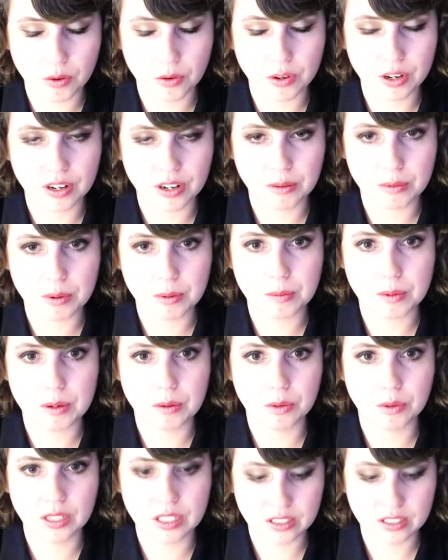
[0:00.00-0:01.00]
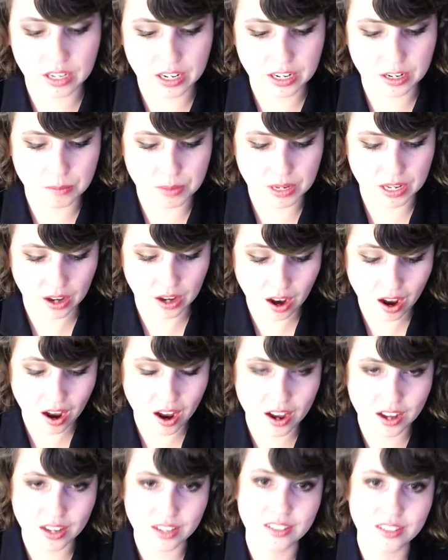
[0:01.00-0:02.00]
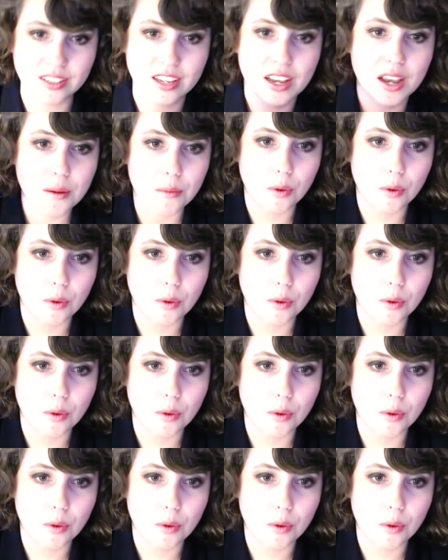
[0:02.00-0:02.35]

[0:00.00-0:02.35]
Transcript: out, and I remember being really excited because